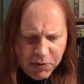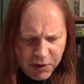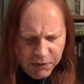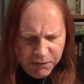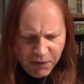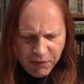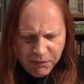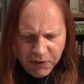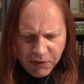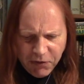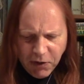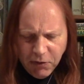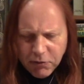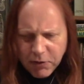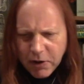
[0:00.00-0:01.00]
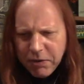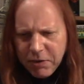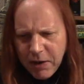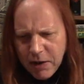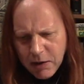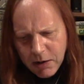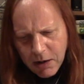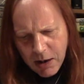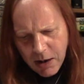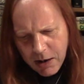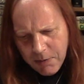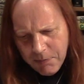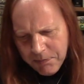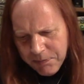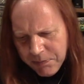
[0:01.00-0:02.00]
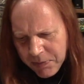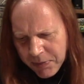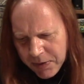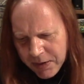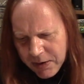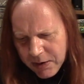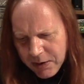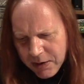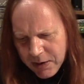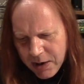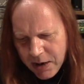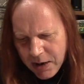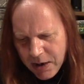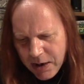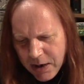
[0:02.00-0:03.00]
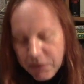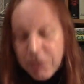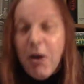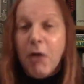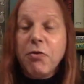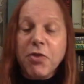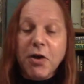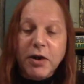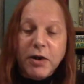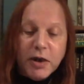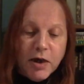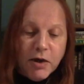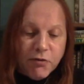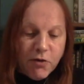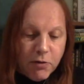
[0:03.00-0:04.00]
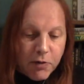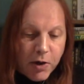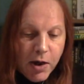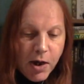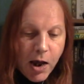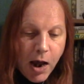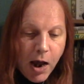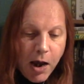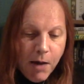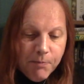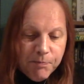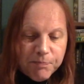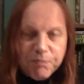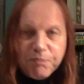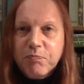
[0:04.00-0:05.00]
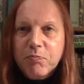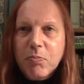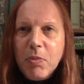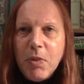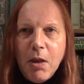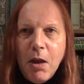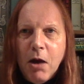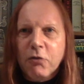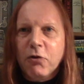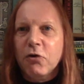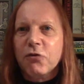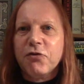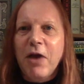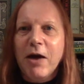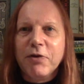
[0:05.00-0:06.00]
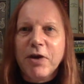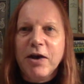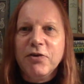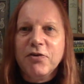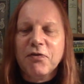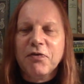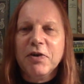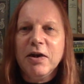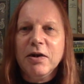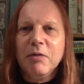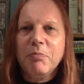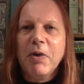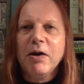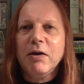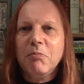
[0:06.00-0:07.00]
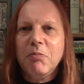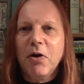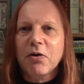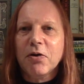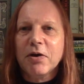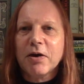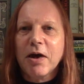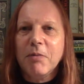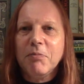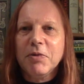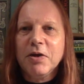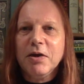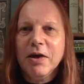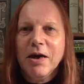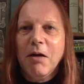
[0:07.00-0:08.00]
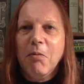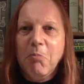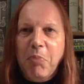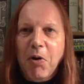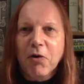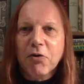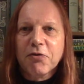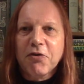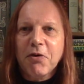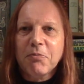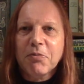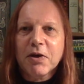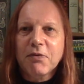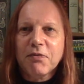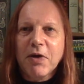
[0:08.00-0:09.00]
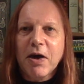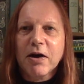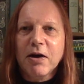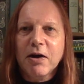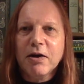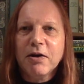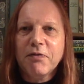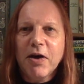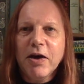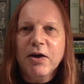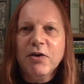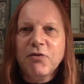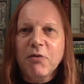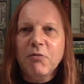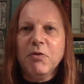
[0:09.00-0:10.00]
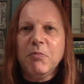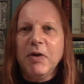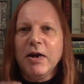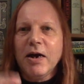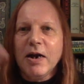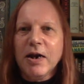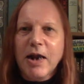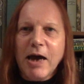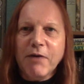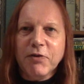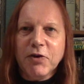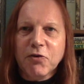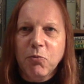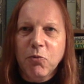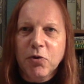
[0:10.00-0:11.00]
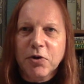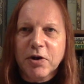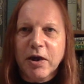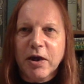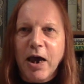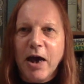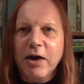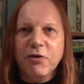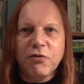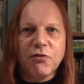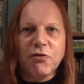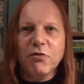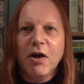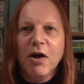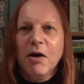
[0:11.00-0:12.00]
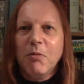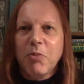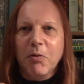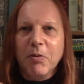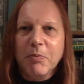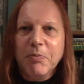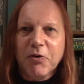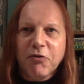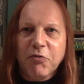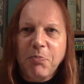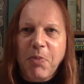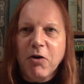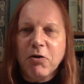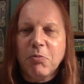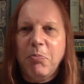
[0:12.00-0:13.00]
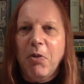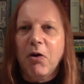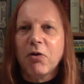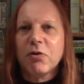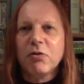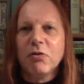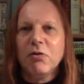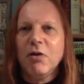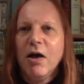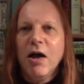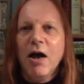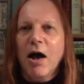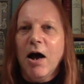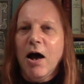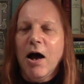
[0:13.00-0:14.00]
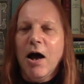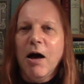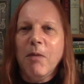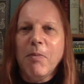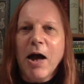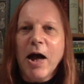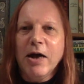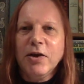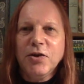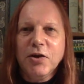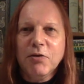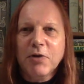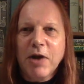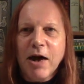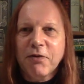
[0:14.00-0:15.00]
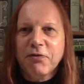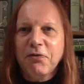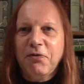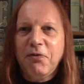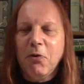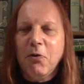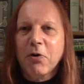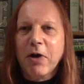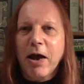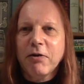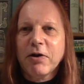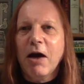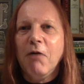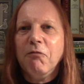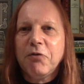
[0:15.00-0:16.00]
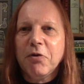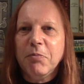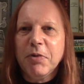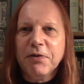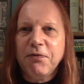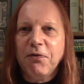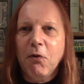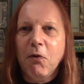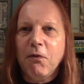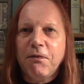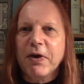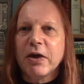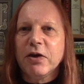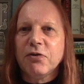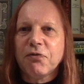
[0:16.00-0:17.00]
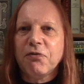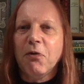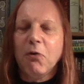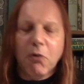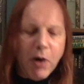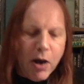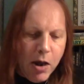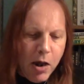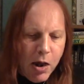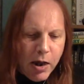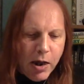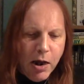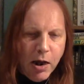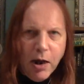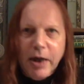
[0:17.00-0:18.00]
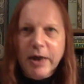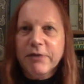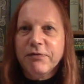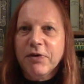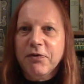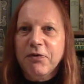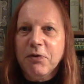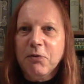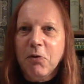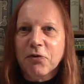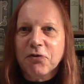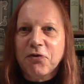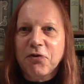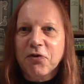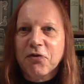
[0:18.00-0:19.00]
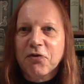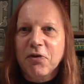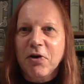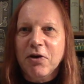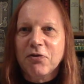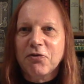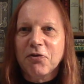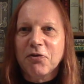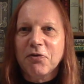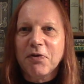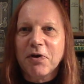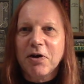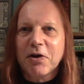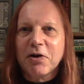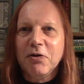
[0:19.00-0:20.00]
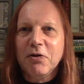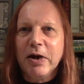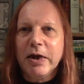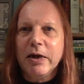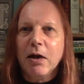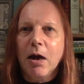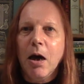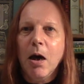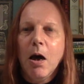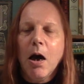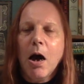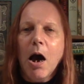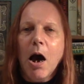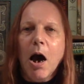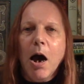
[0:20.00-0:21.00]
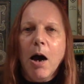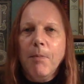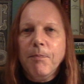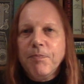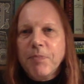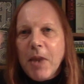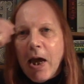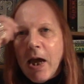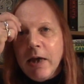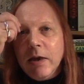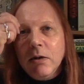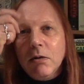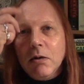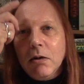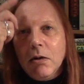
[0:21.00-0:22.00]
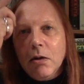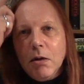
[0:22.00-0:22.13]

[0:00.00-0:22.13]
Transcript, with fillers: thirty-five years old, I think, um, uh, no, thirty years old. Um, Of course, nowadays, if an independent bottling company bottled something of that kind of age, it would be in a lavish wooden case and probably bespoke bottle, um, and you would have to fork out comfortably four figures for it, uh, even if it was just a sort of a, a Caol Ila. Um, and